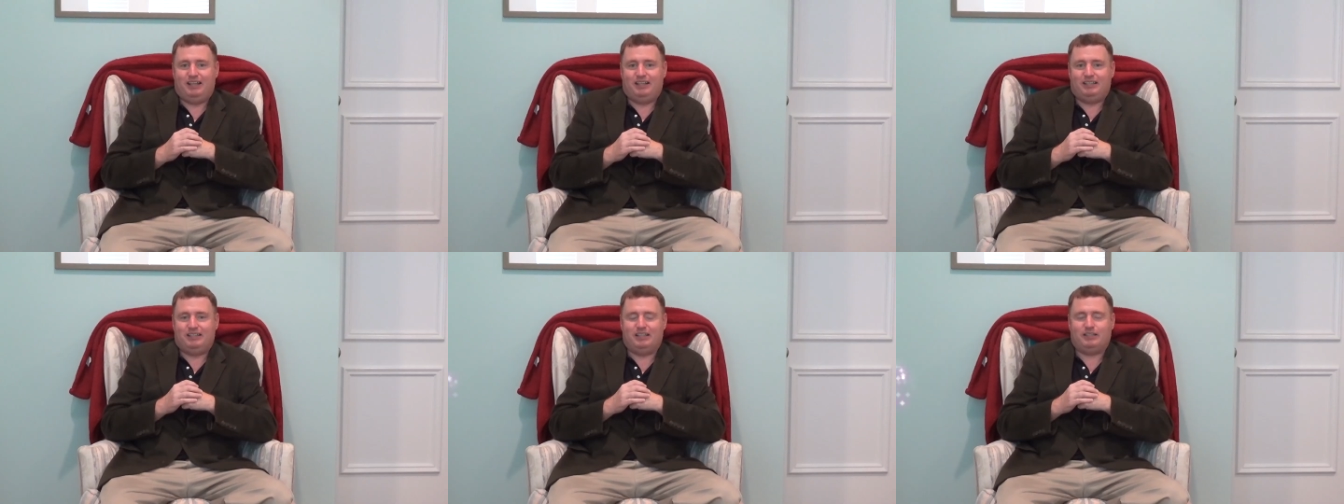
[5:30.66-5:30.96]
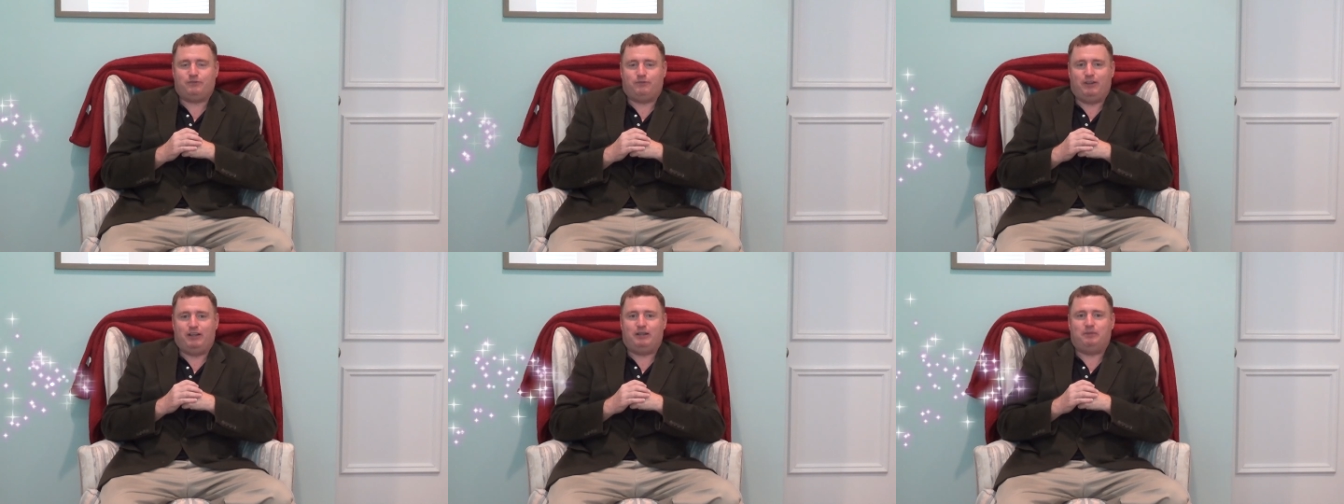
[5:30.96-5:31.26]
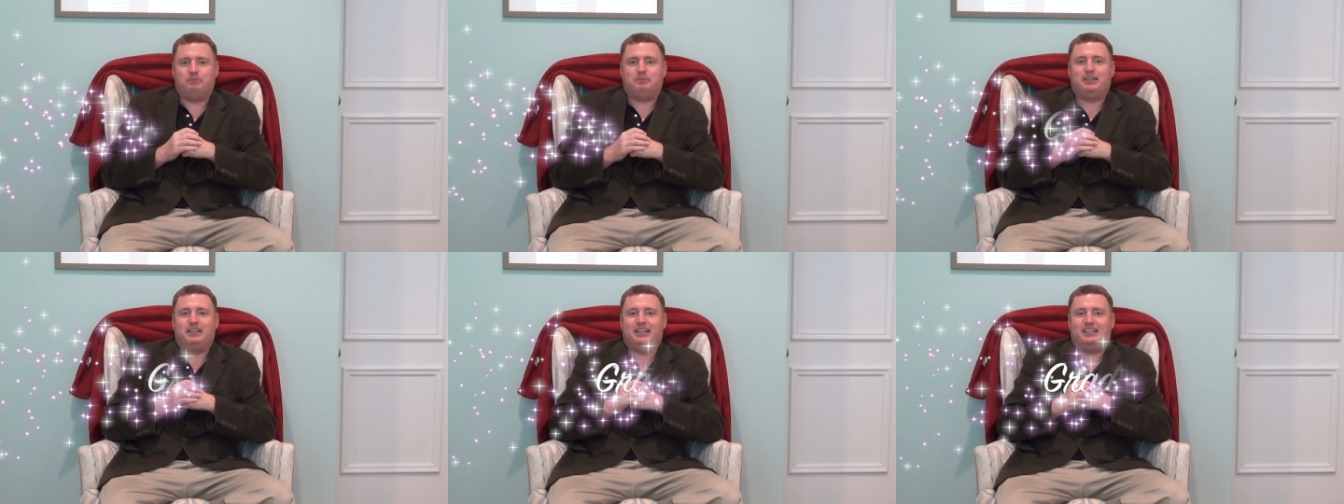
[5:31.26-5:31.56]
This
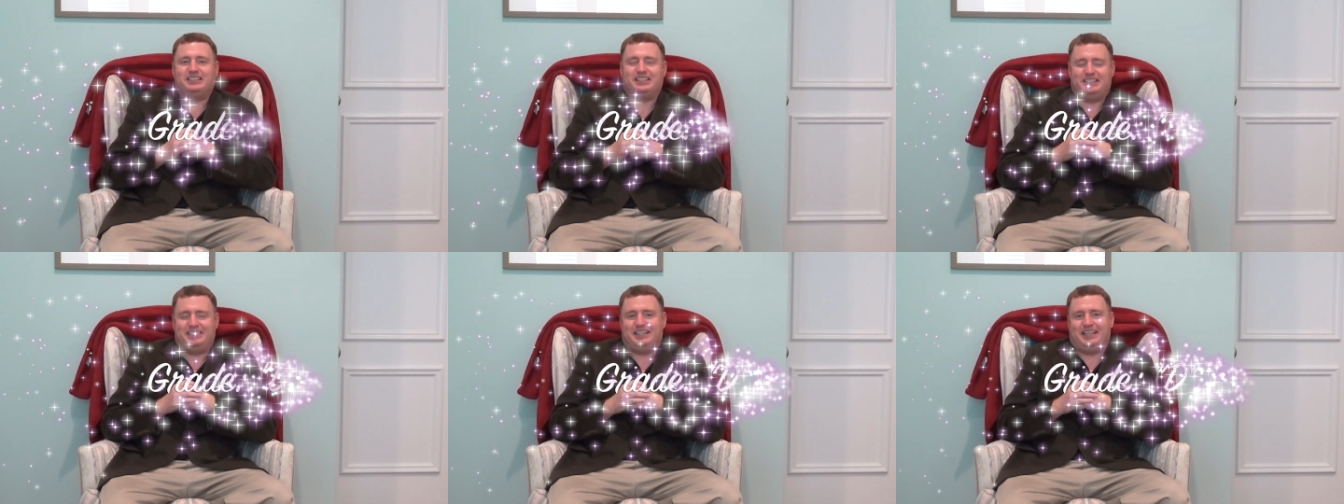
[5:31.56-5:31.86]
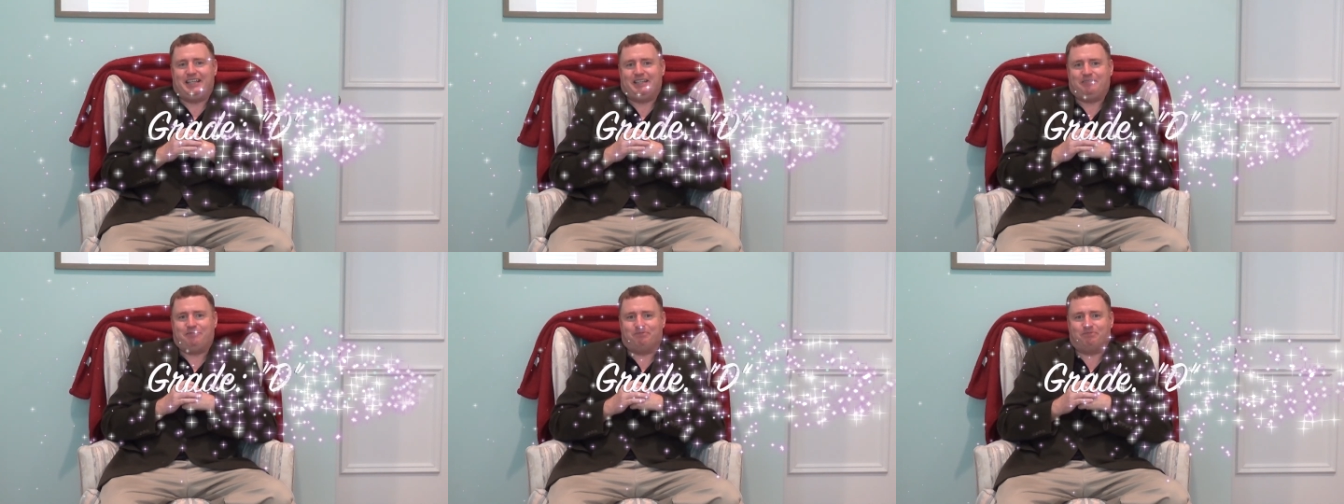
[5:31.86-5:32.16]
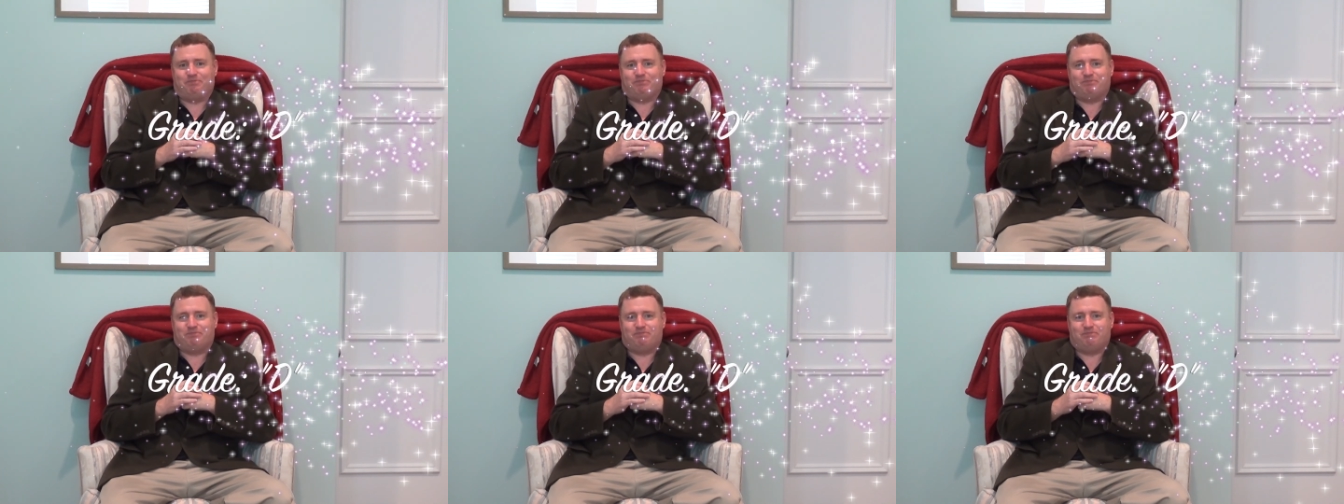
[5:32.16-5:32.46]
film is a D.
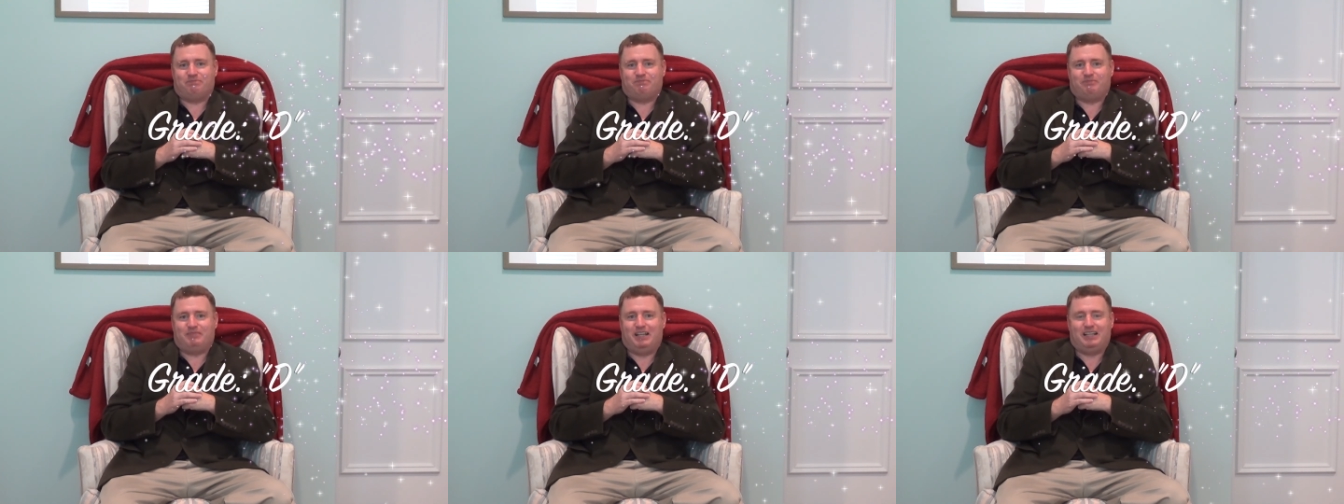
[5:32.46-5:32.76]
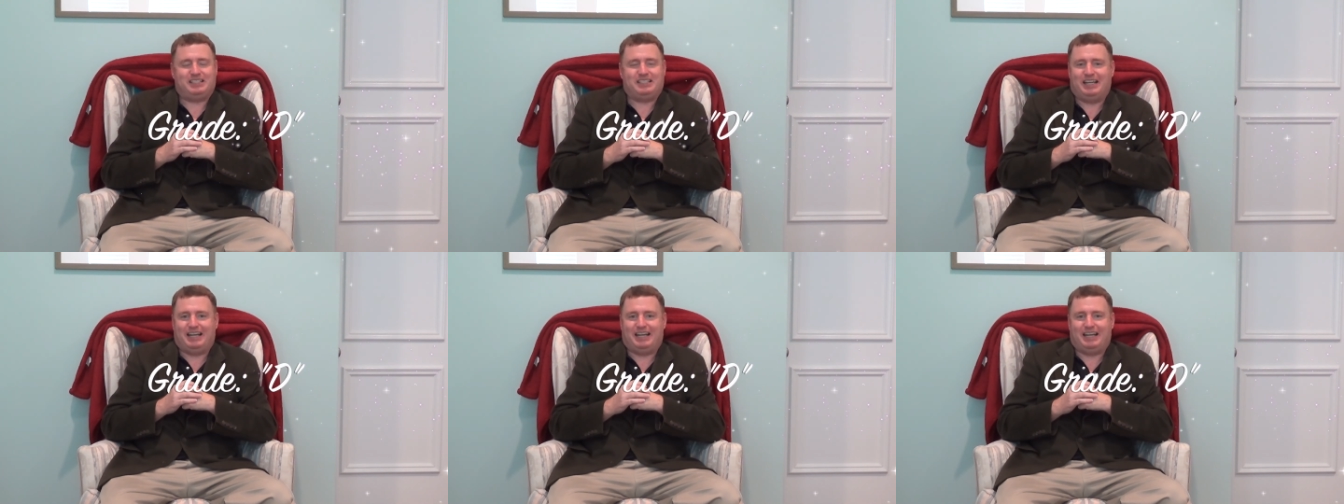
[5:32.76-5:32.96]
It's